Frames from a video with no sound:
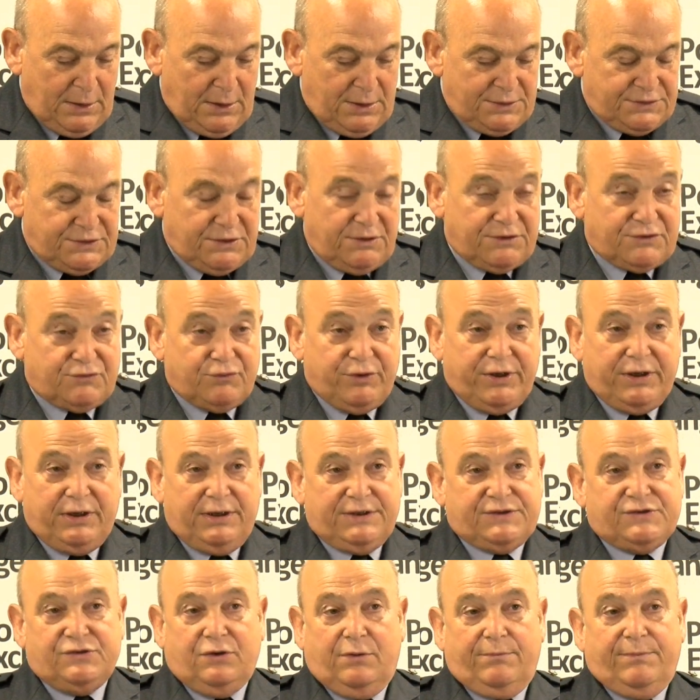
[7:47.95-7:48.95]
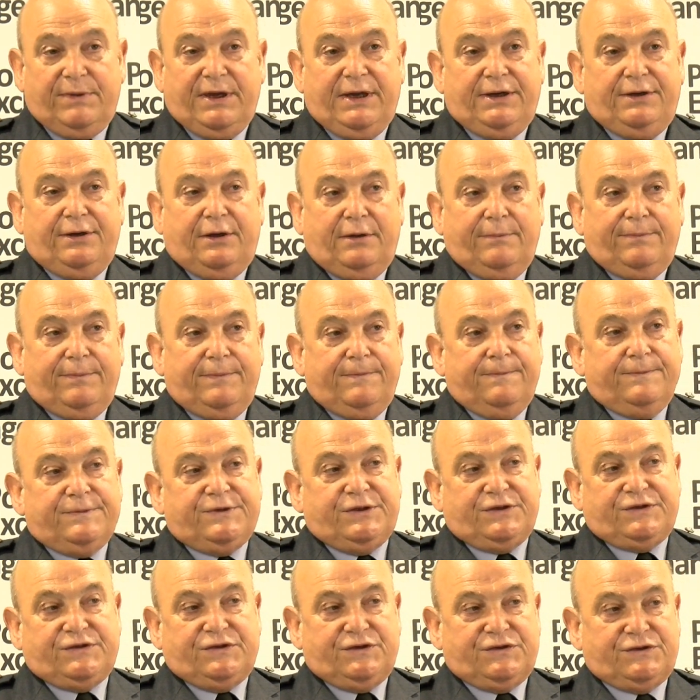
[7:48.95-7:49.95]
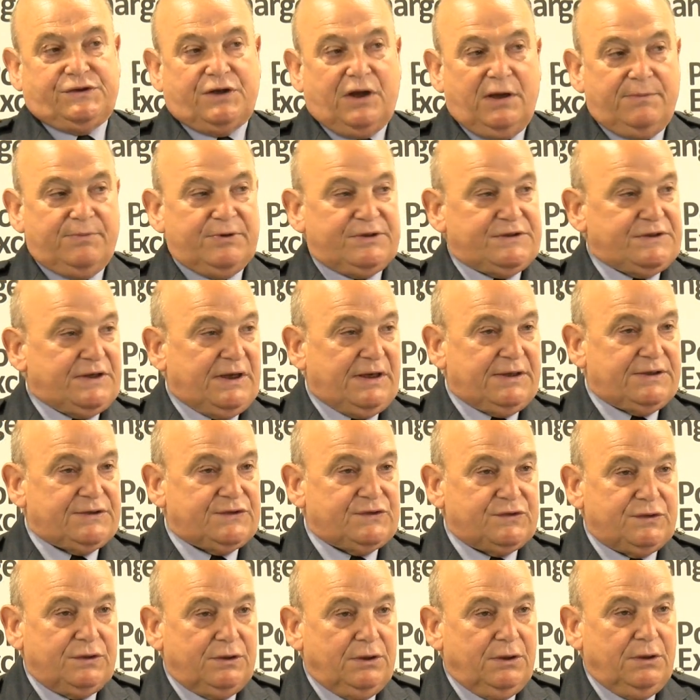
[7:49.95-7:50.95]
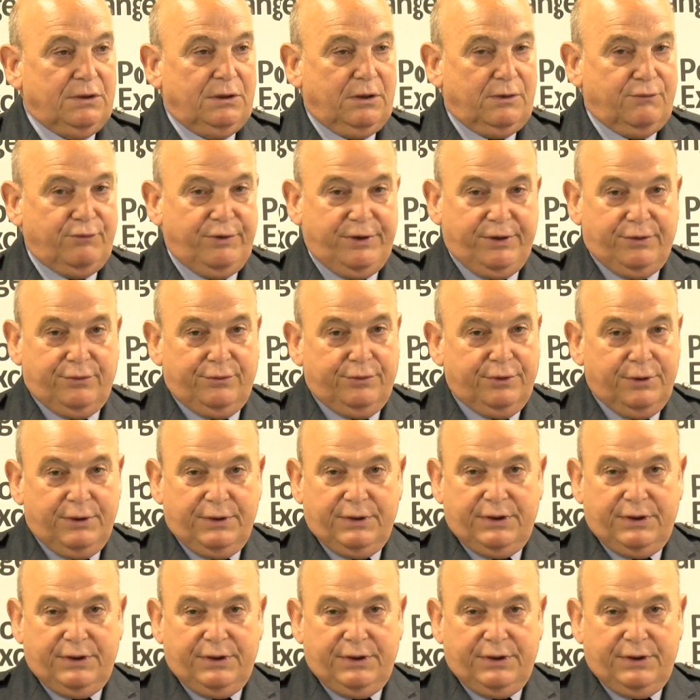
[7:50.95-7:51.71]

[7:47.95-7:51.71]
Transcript: So it's real, it's not made up. Just as cyber attacks are real,